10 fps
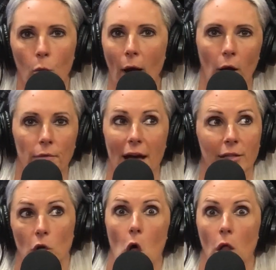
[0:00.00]
where
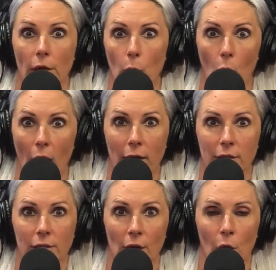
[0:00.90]
that's all it
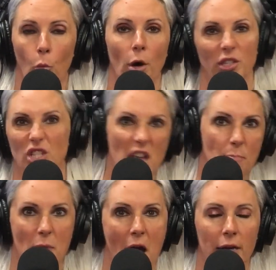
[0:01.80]
was
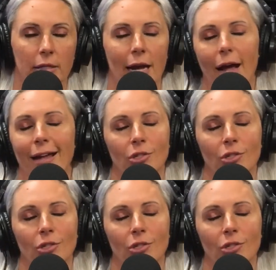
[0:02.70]
get back at that guy?